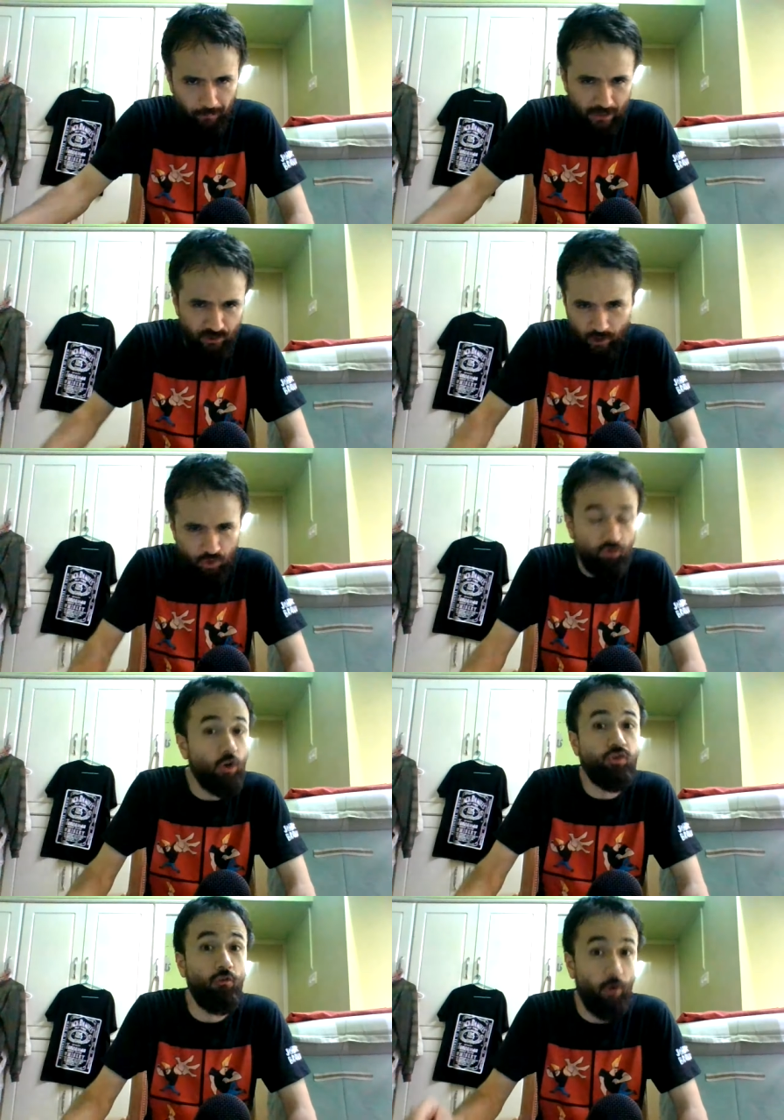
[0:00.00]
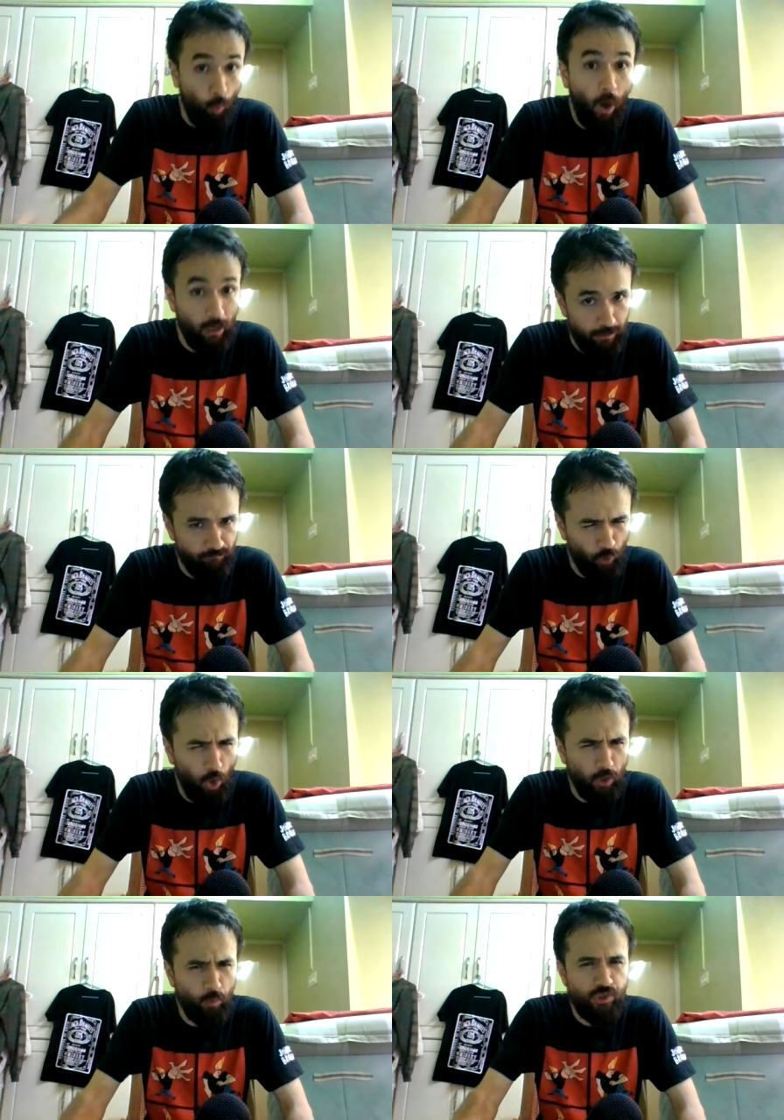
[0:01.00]
it's like a structural requirement for
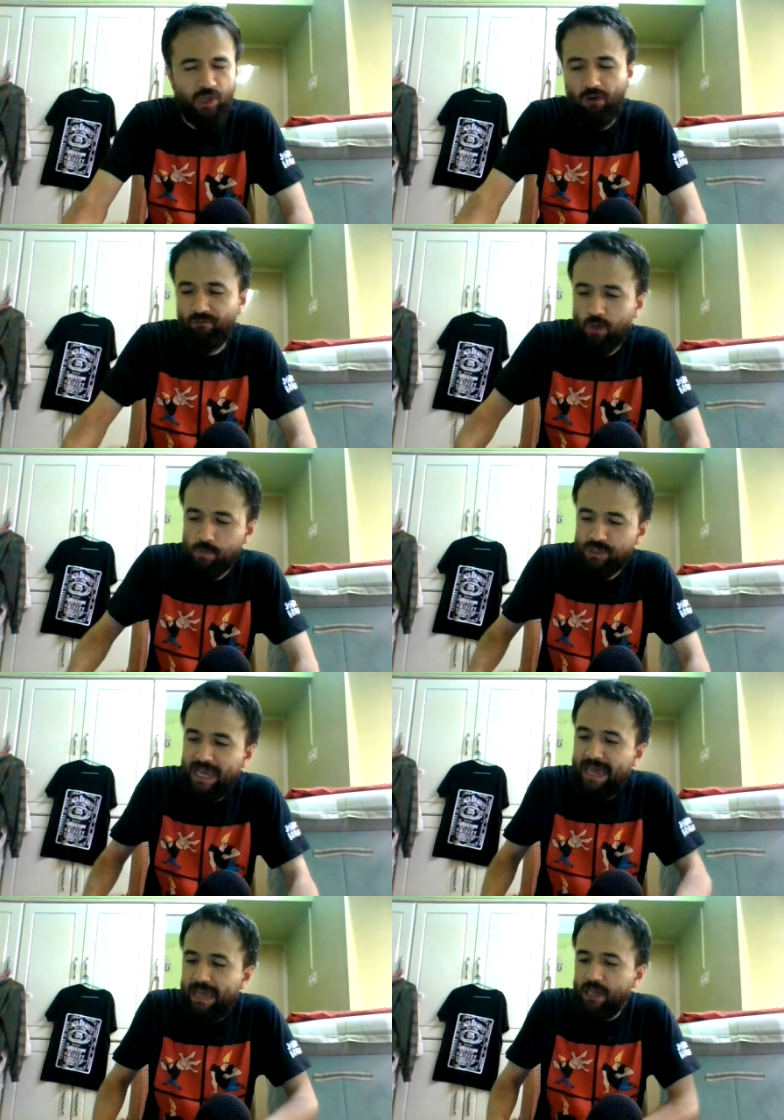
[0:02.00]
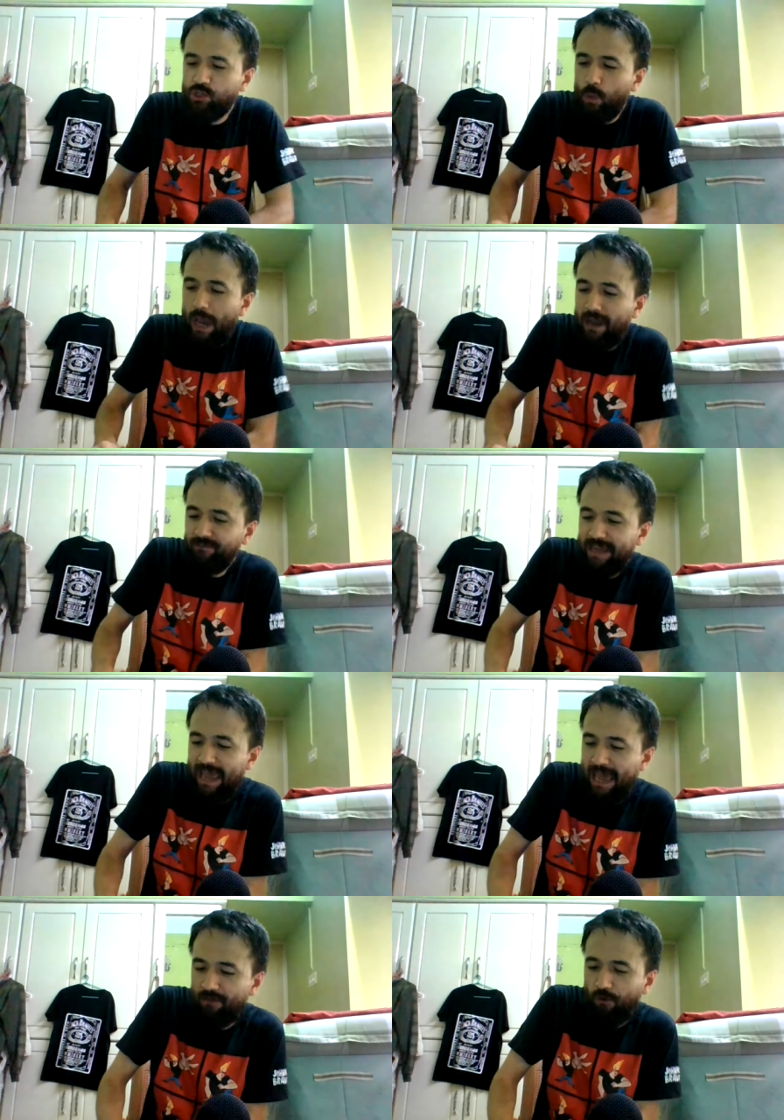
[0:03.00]
Hollywood style films, is you have to
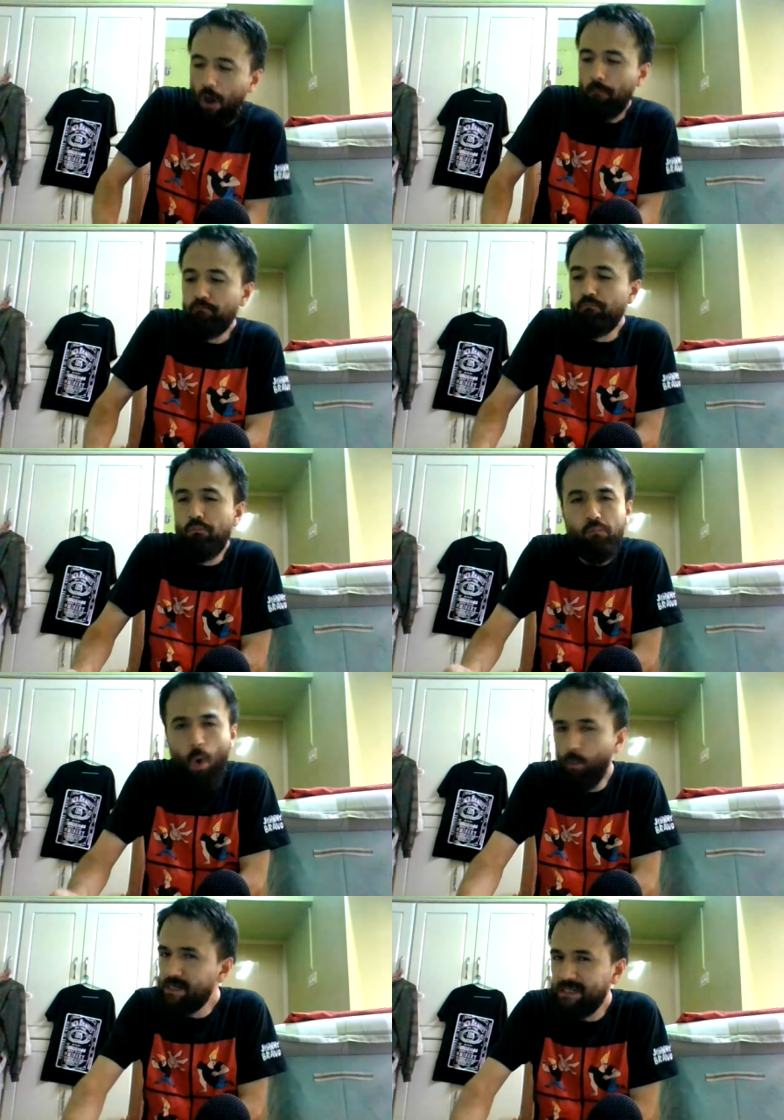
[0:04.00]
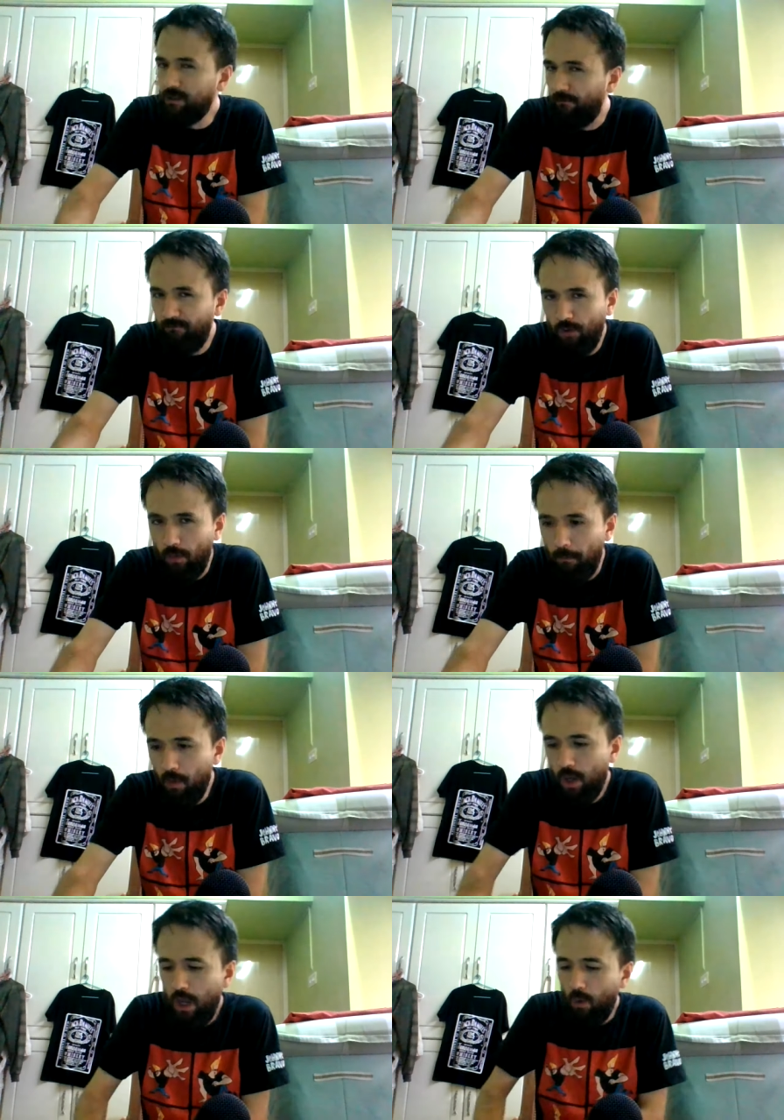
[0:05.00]
have a moment in the film
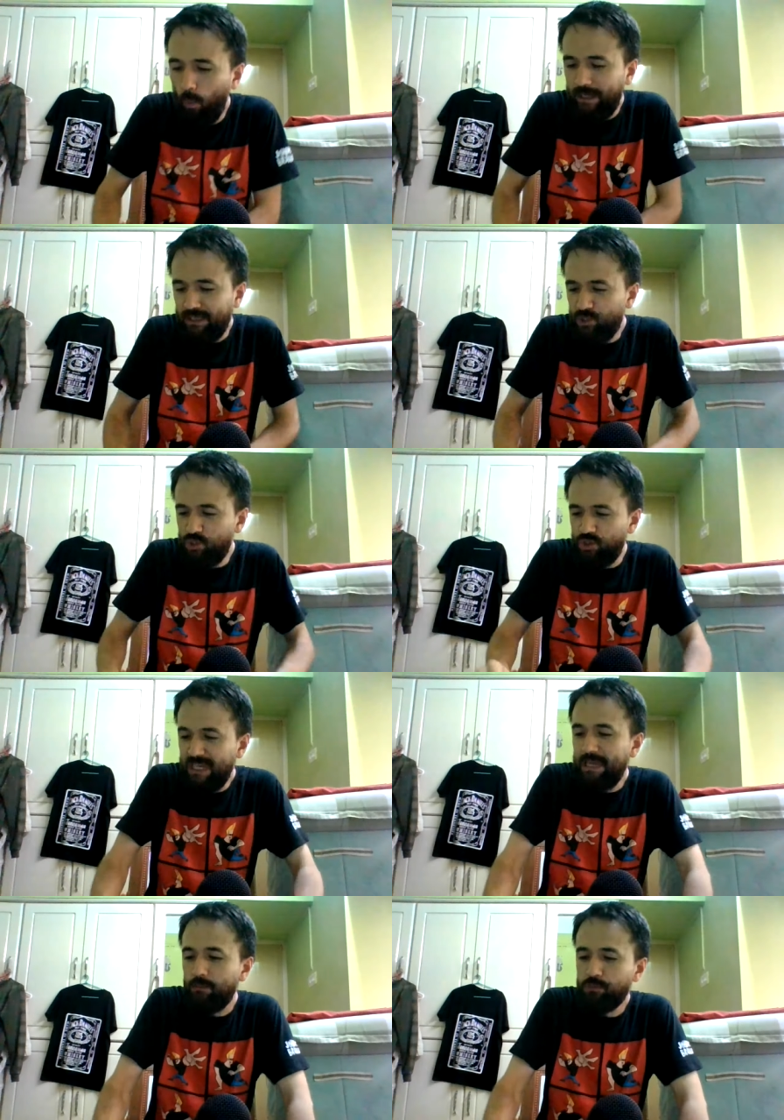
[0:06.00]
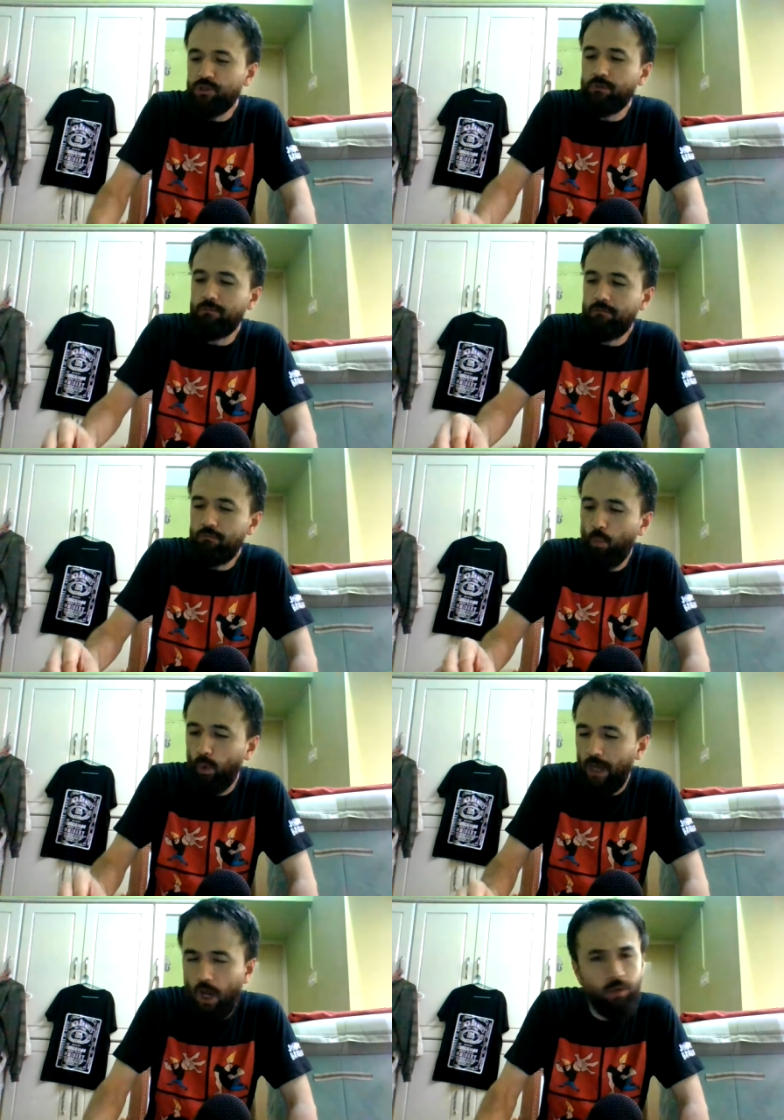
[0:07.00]
when it seems
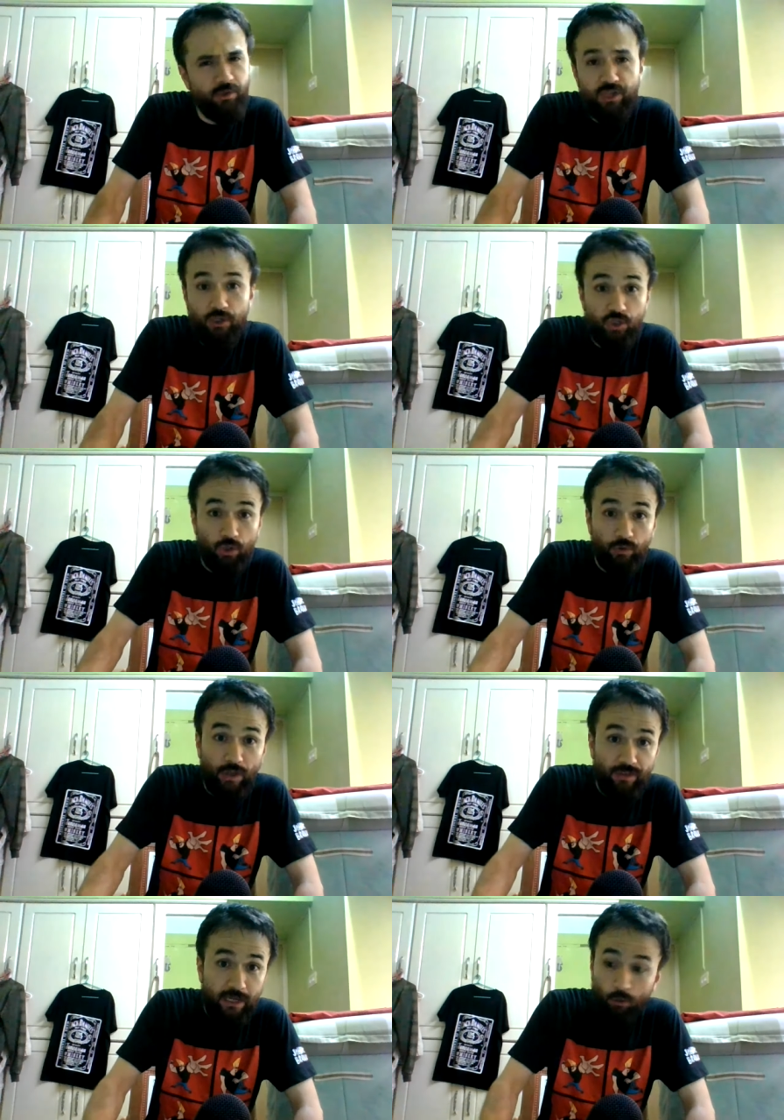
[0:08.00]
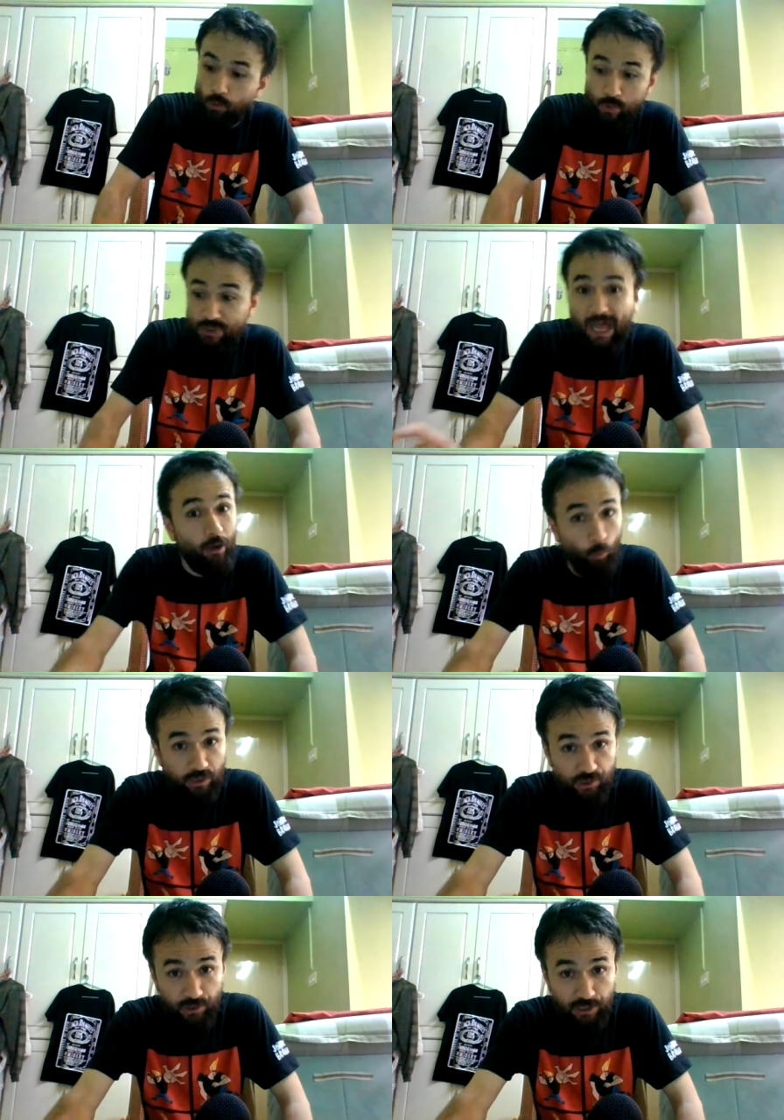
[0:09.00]
100% certain that the hero is not going
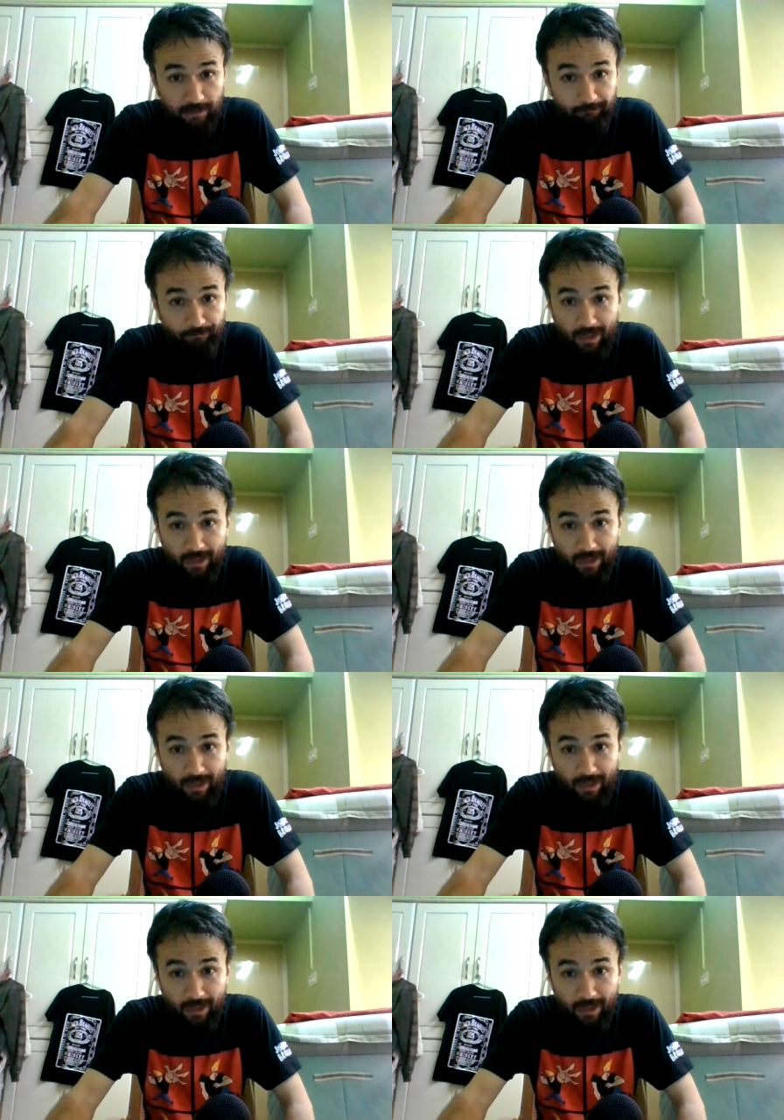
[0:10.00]
to succeed.